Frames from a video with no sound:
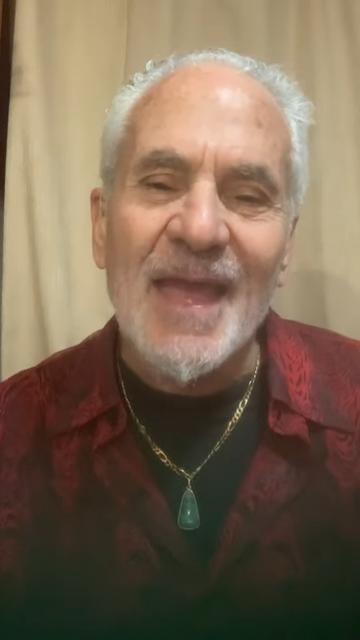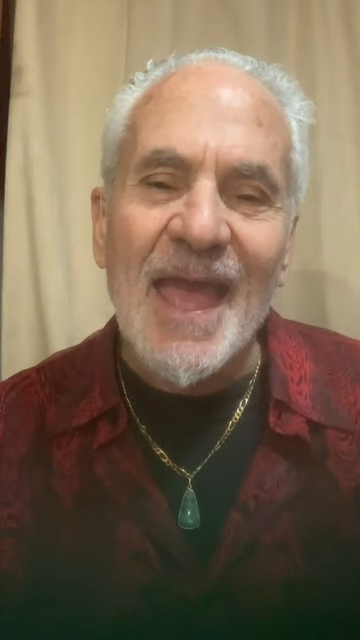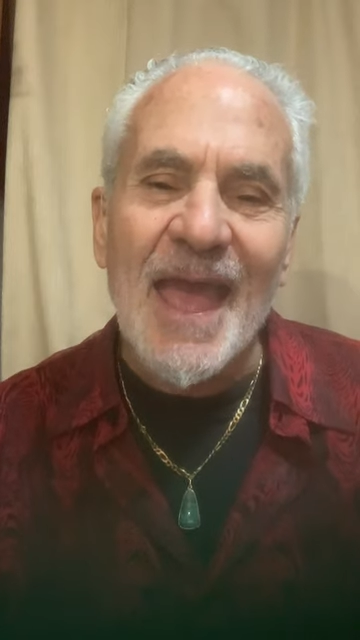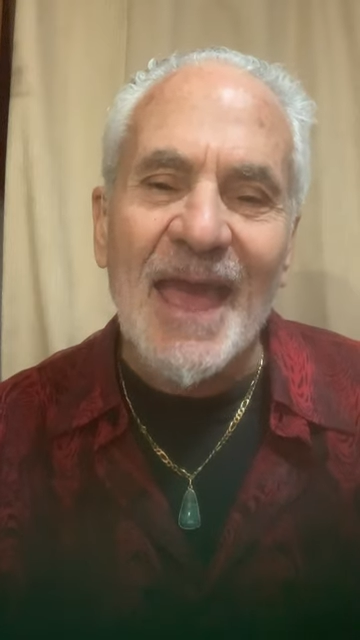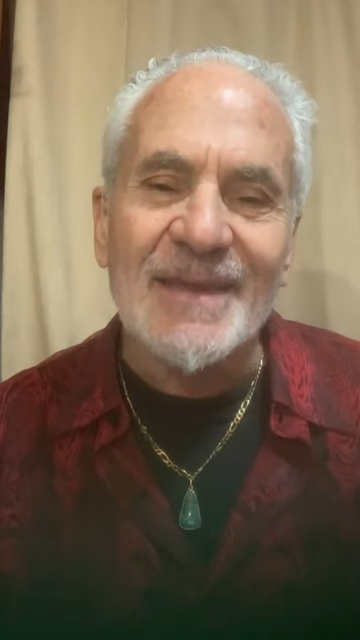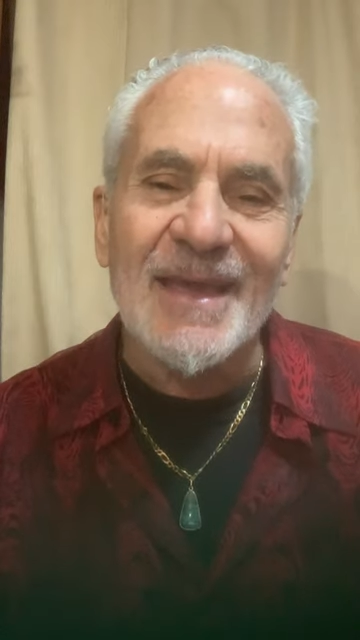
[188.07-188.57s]

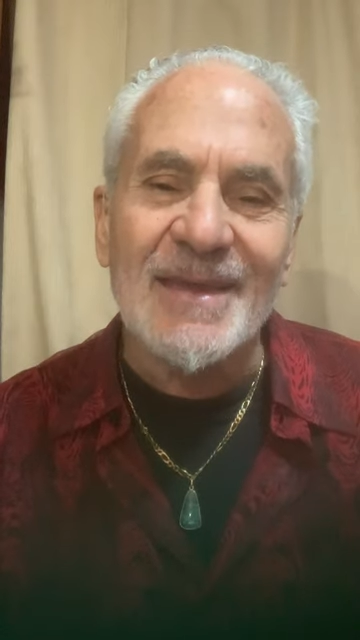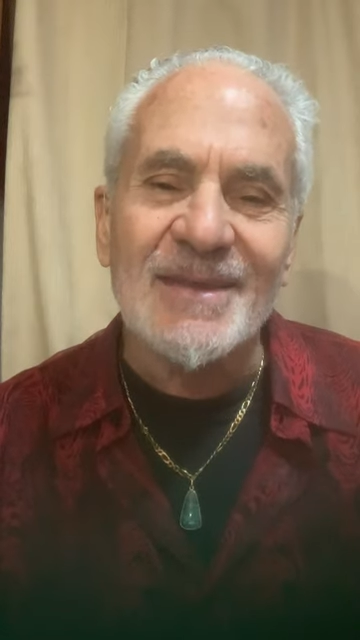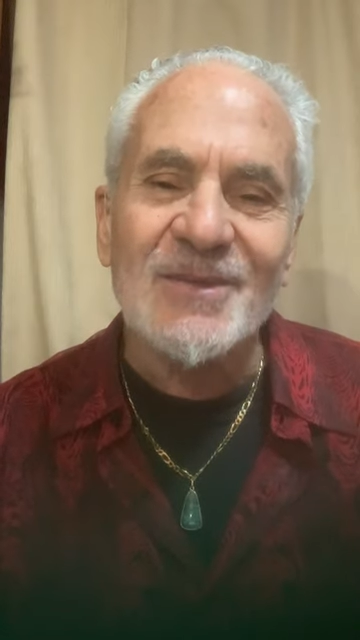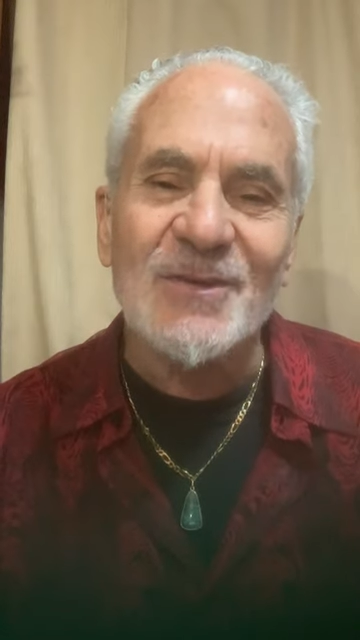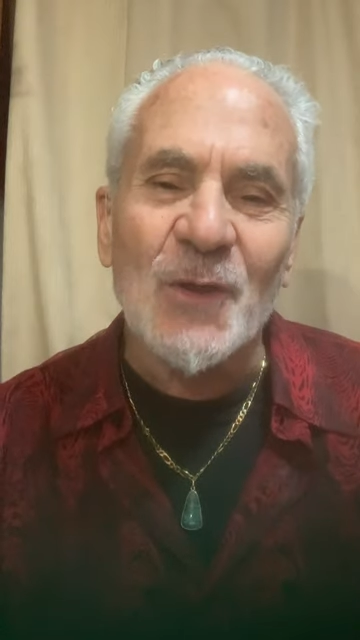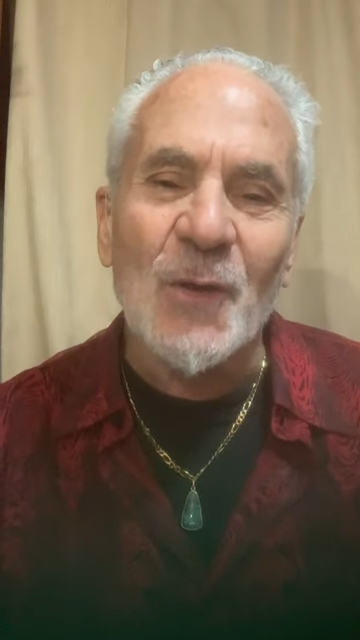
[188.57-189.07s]
and getting
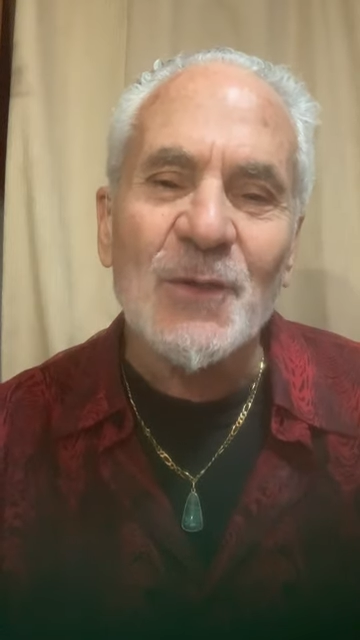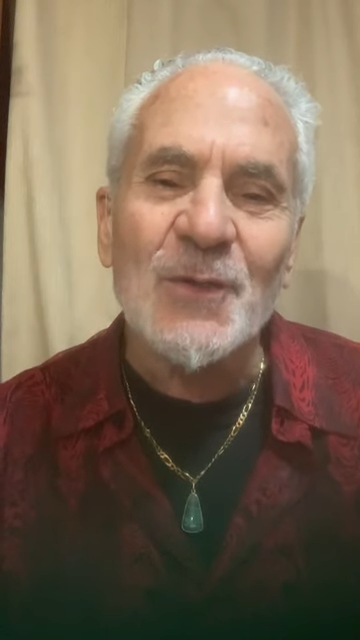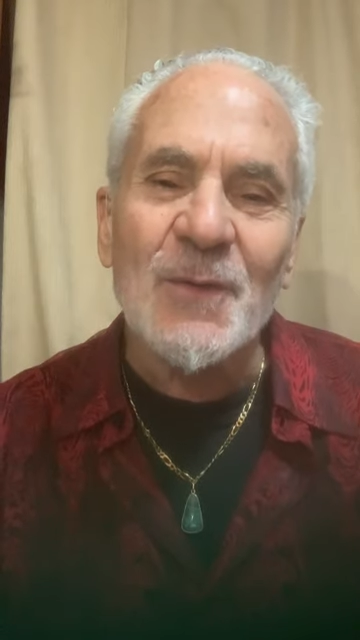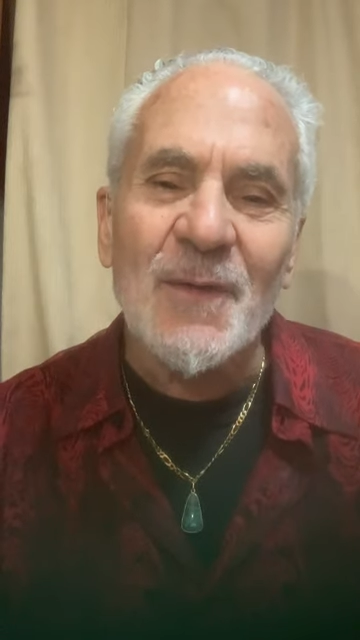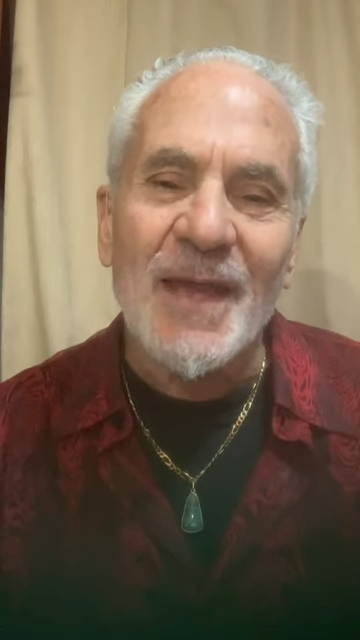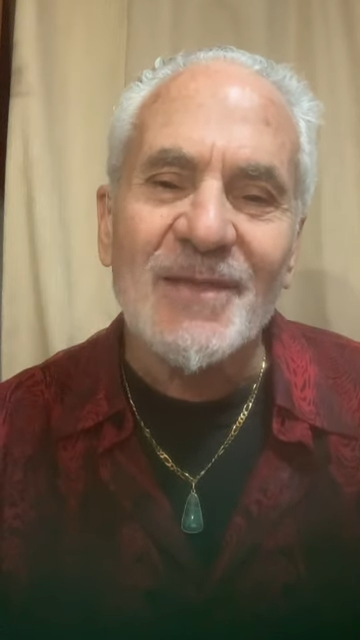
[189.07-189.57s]
to know
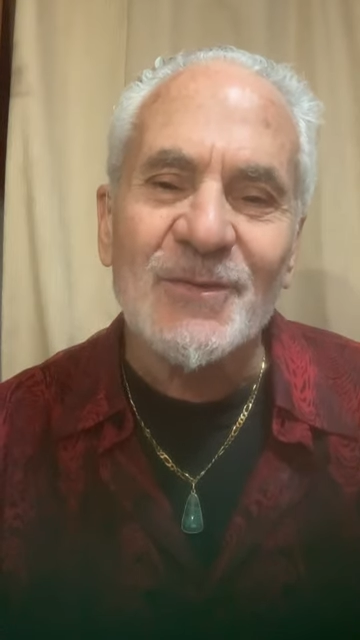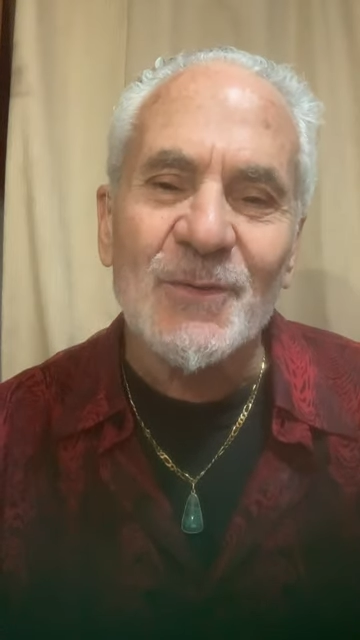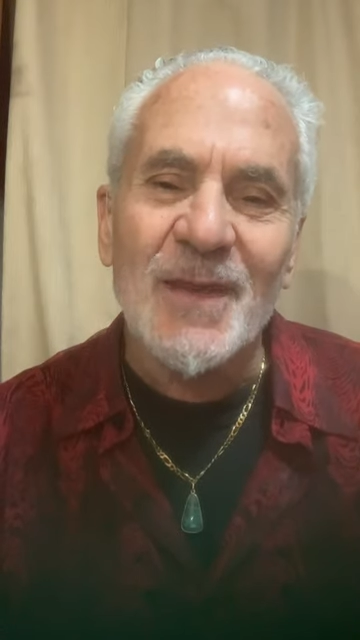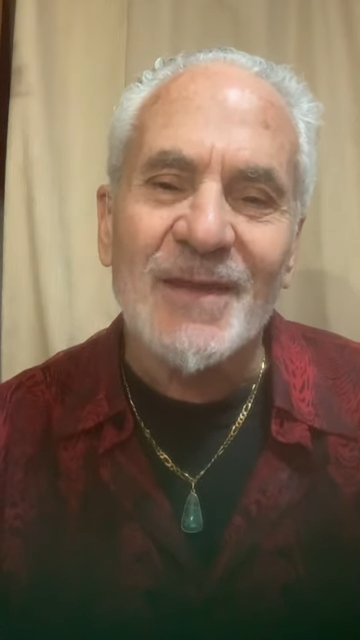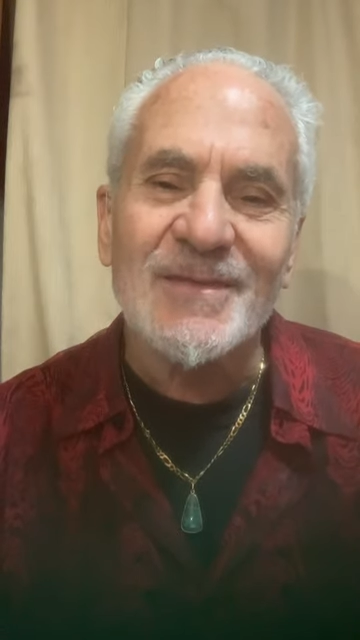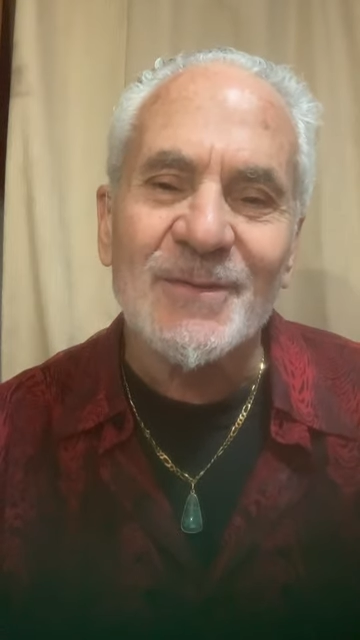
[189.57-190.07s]
you as you
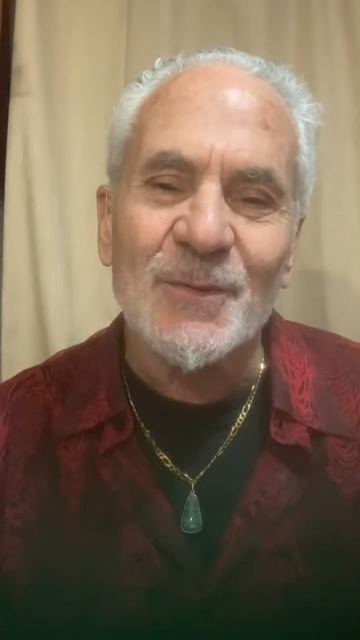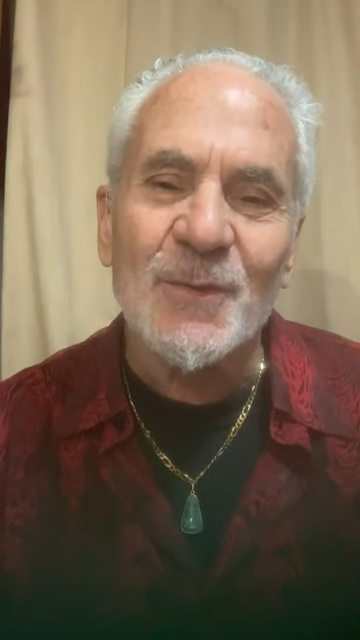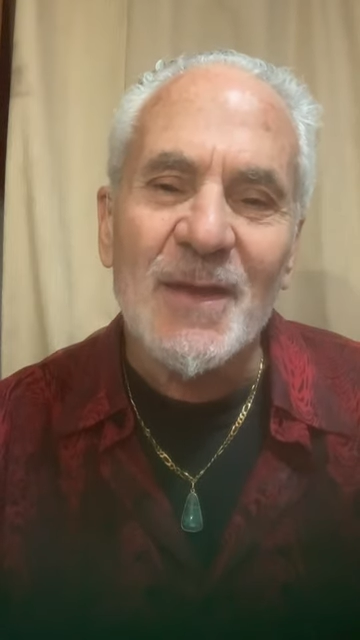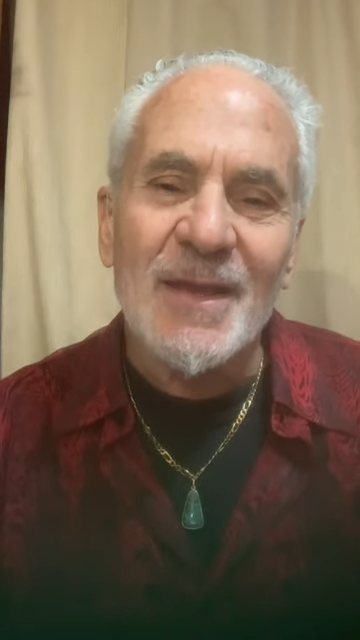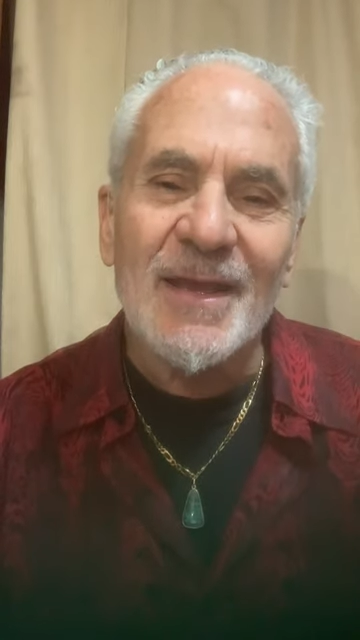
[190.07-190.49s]
get to